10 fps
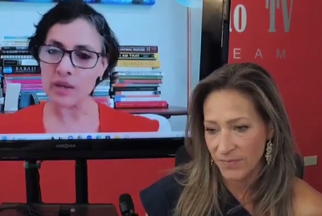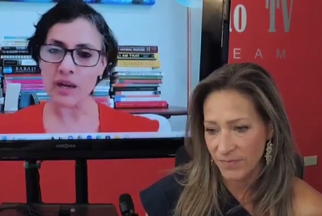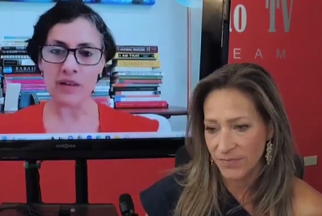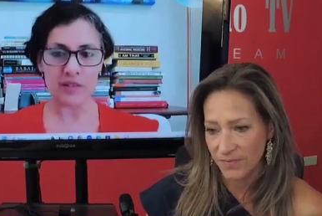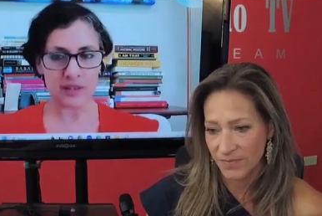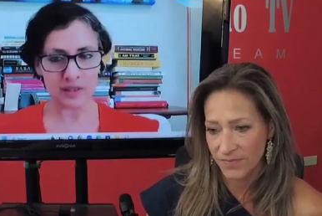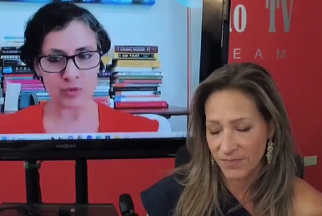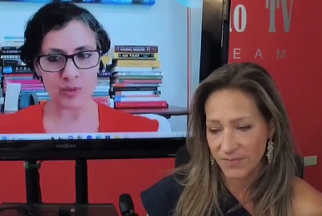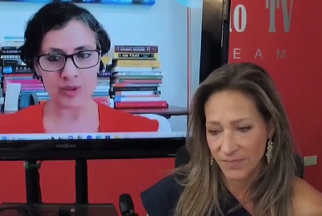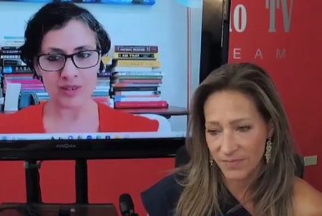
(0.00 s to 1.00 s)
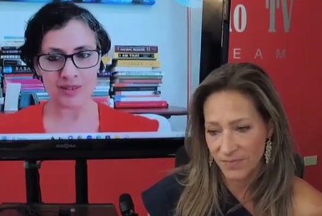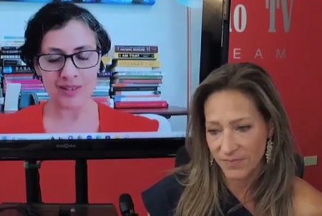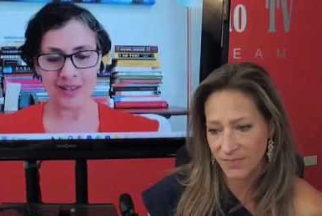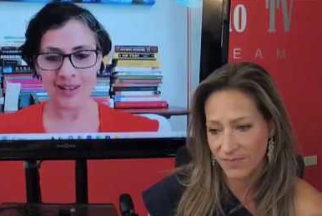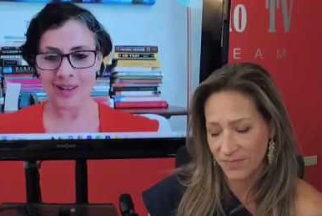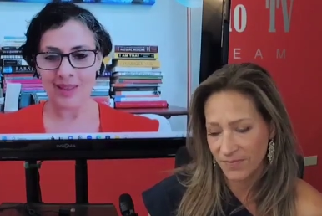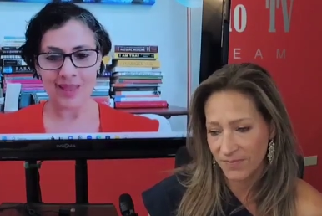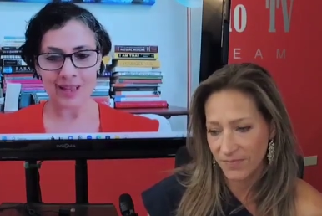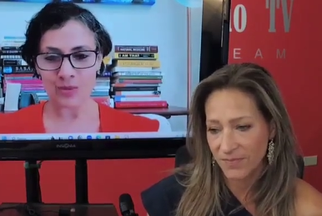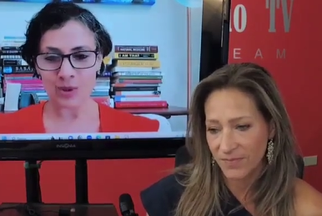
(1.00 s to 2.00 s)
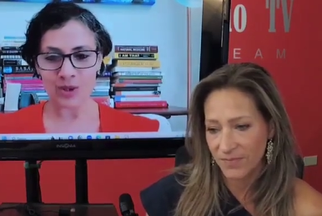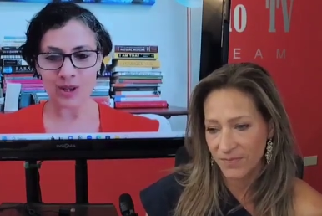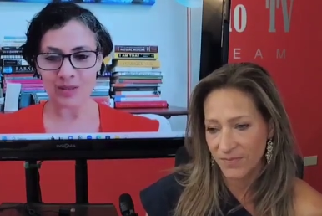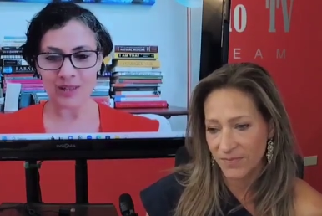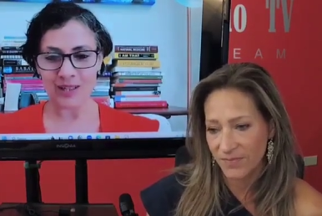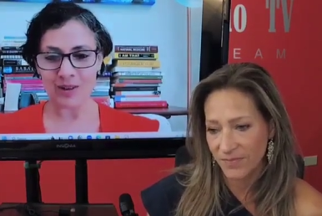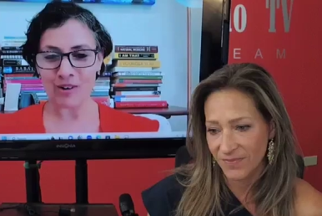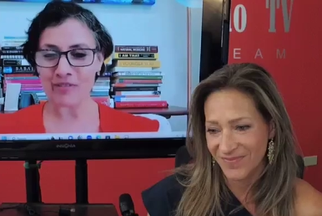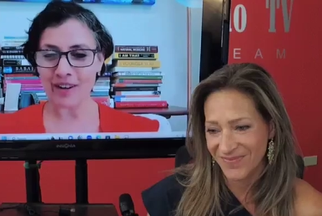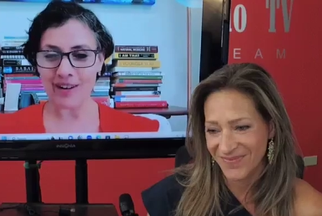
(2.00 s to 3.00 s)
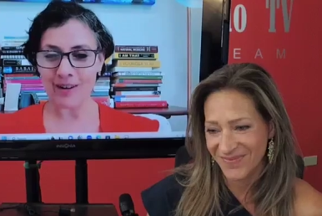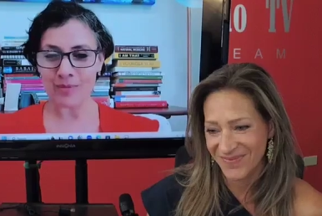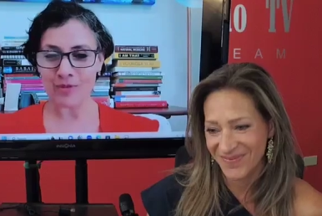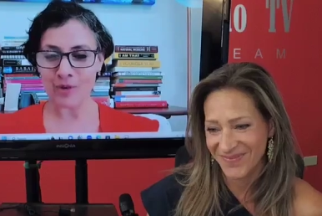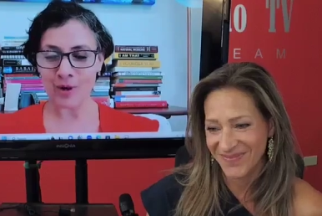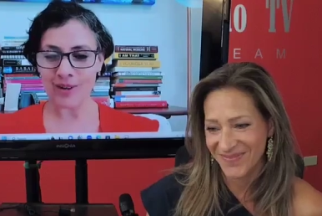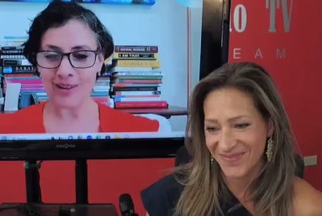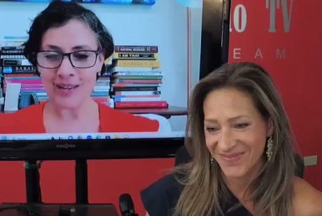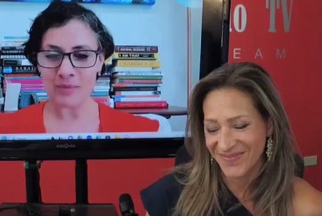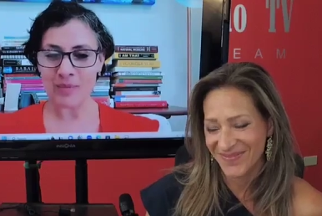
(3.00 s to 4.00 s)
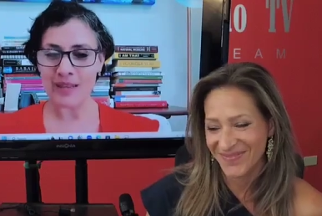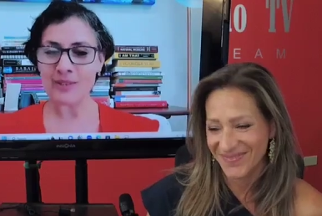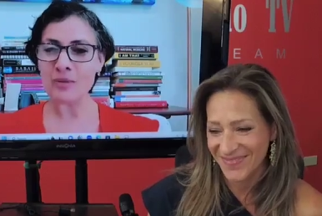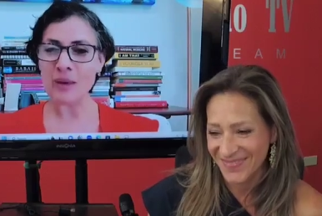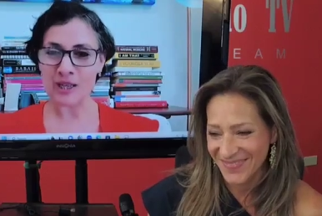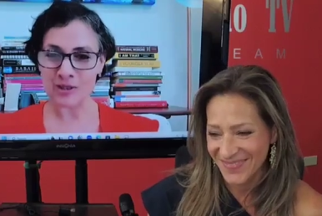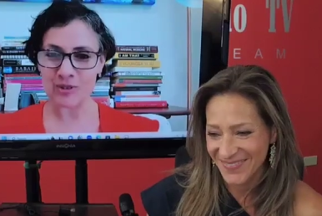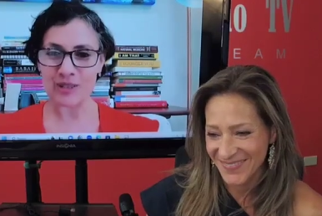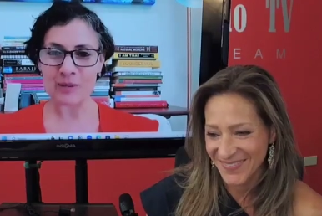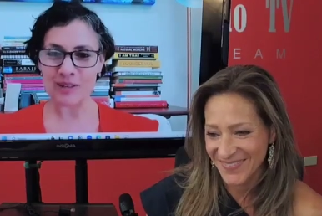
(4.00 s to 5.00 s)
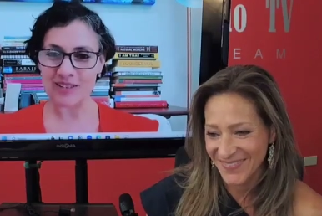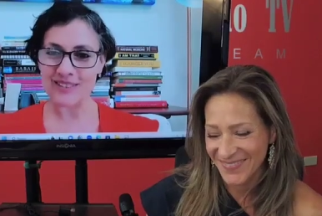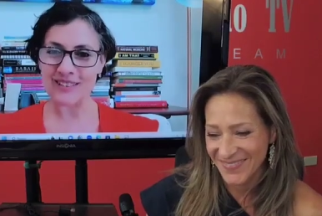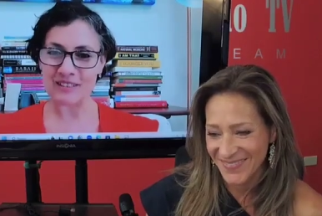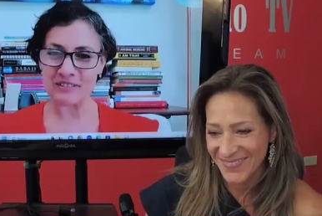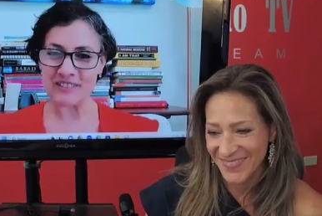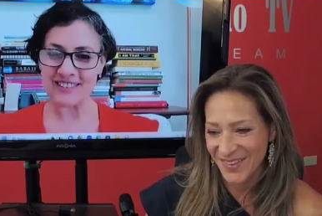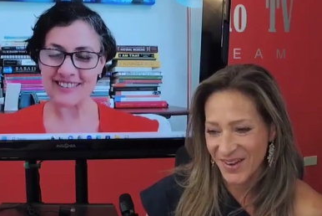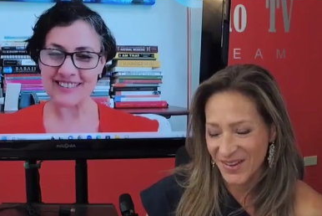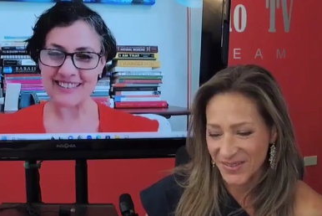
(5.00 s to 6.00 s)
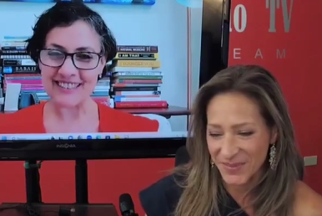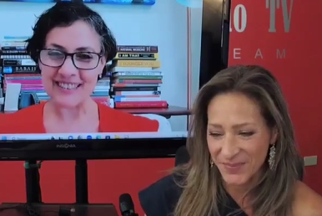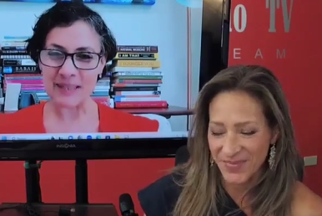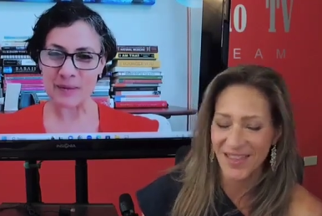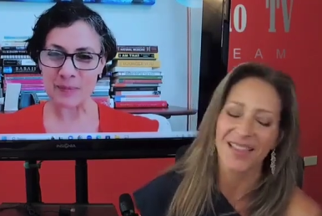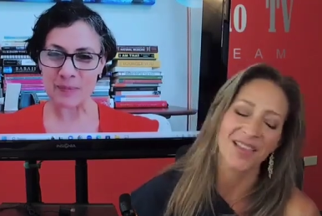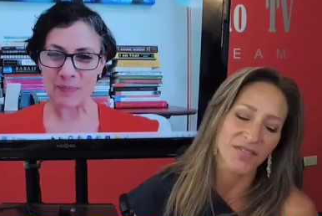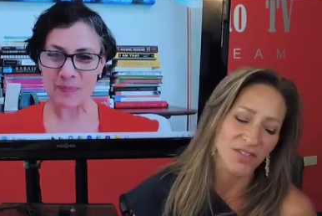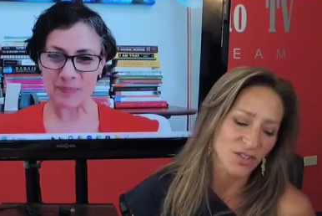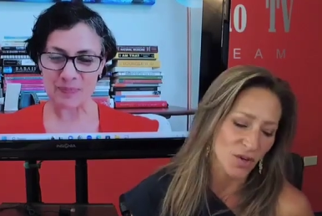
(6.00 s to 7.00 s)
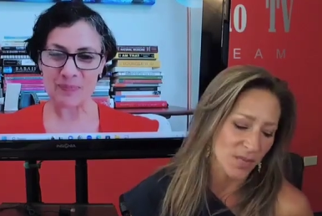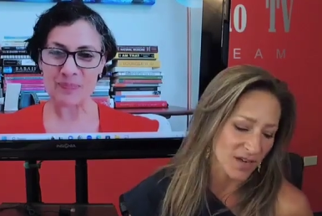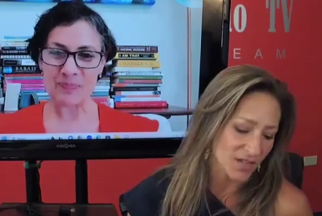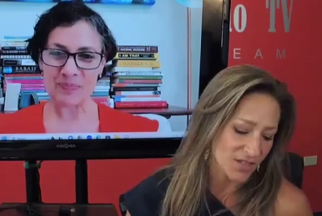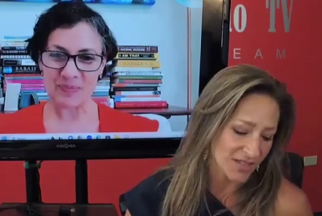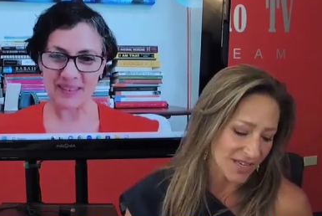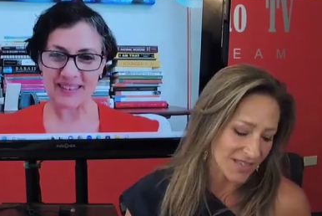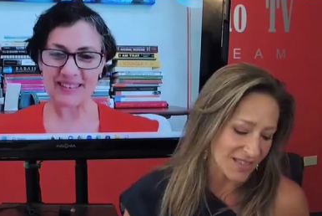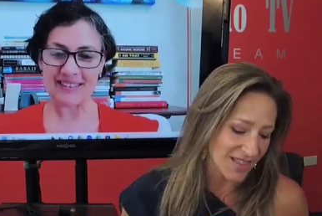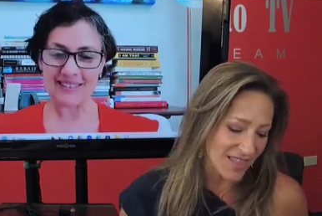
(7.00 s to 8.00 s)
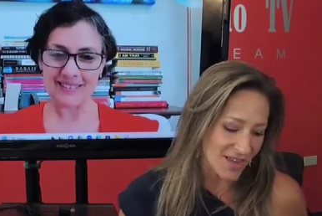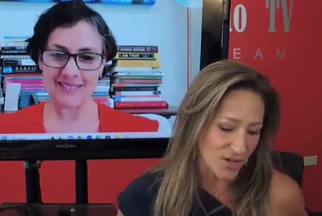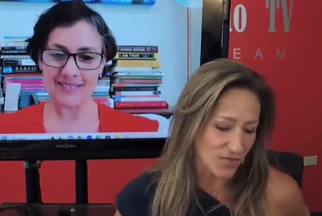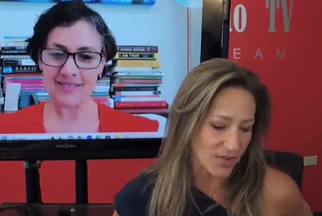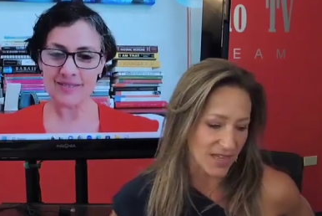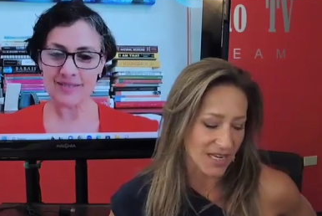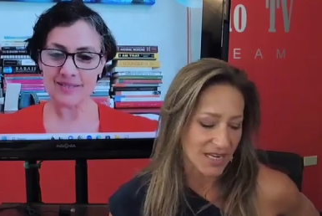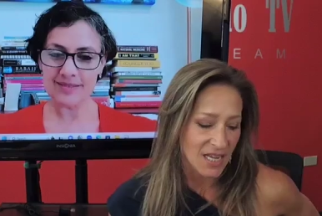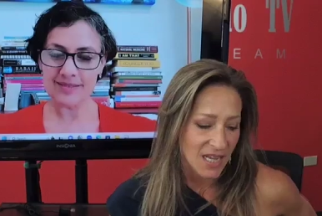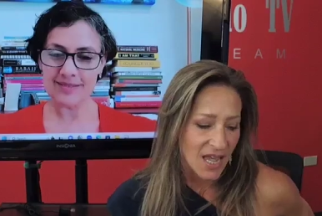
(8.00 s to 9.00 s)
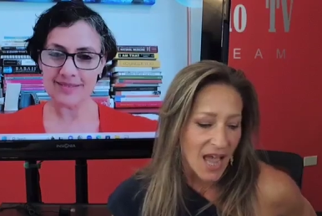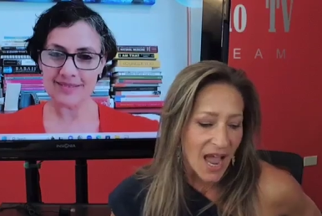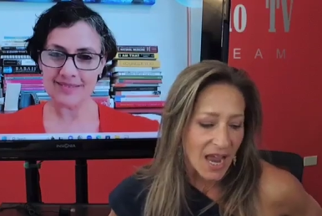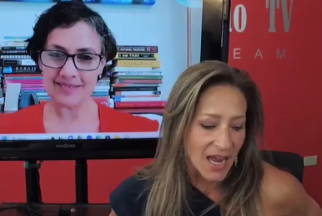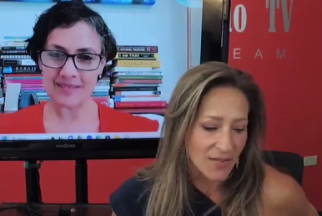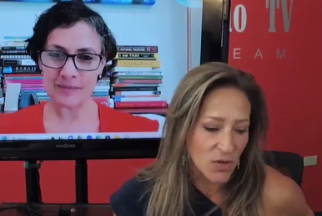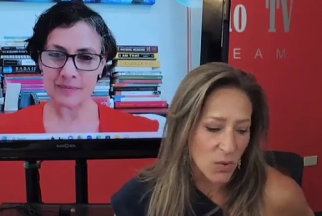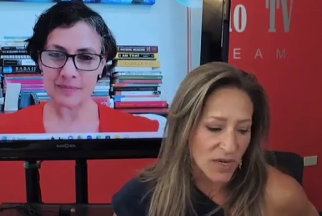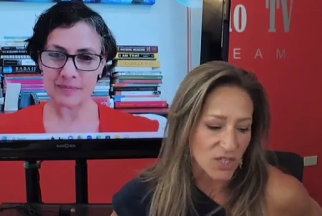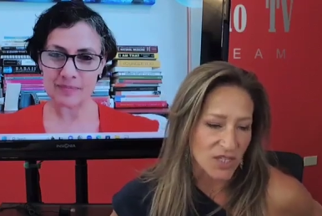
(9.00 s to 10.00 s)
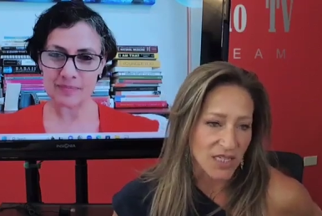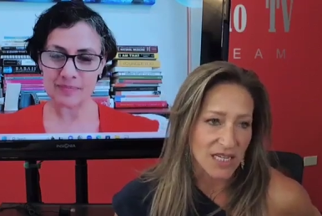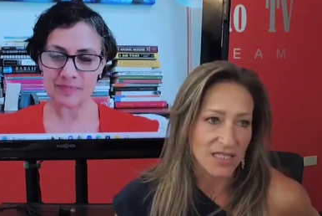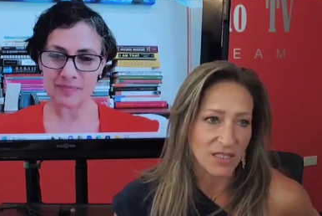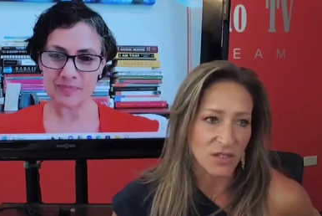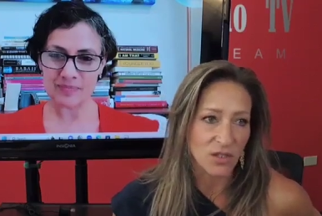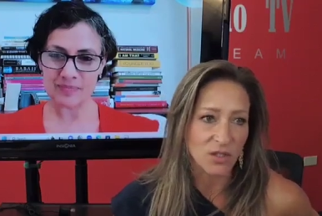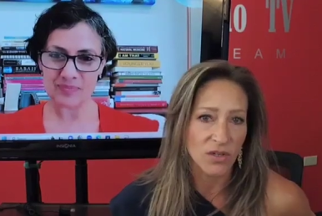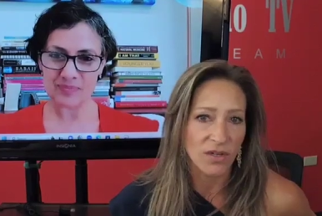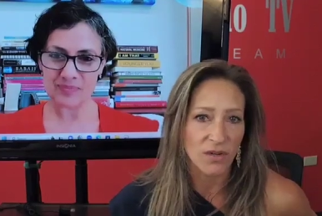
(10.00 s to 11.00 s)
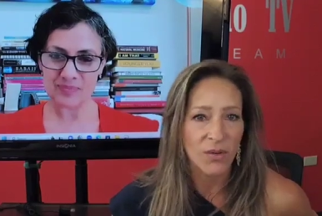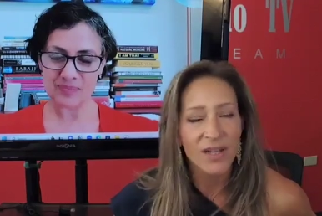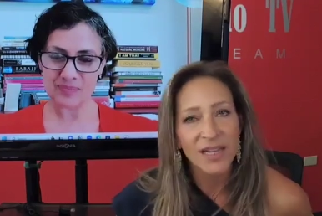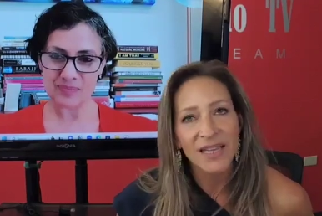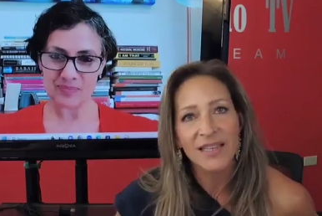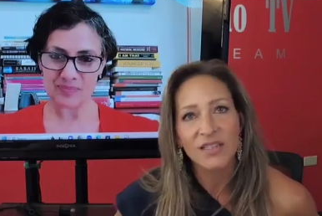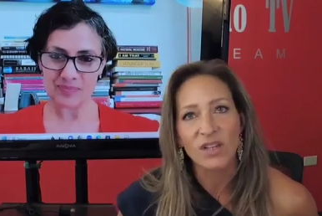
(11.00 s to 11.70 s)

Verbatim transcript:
Speaker 1: are having this experience. Mm-hmm. That's what got me all fired up for being so passionate about this stuff.
Speaker 2: Awesome. I love it so much. Yes, and thank you for that. I have a question. It's a little, well, I think it's